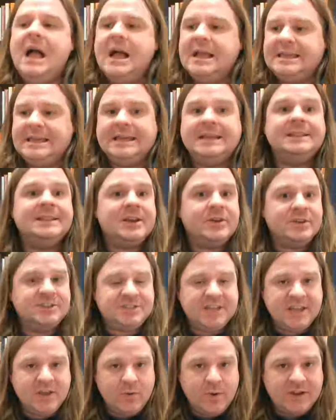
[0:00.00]
Again, there
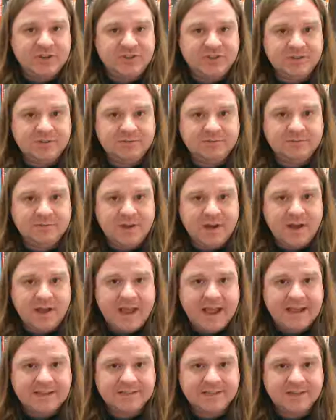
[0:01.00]
is a question
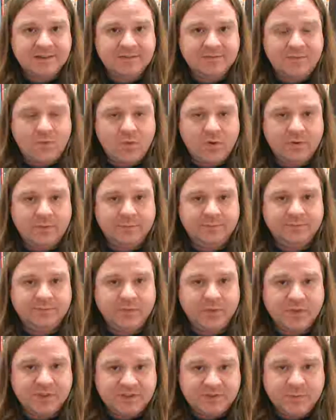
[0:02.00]
asking forum
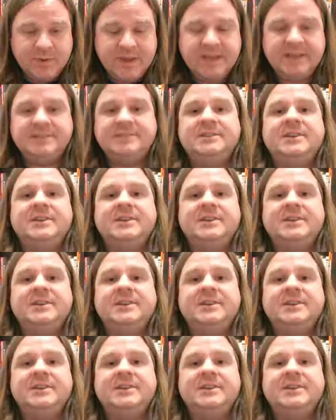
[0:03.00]
for this week,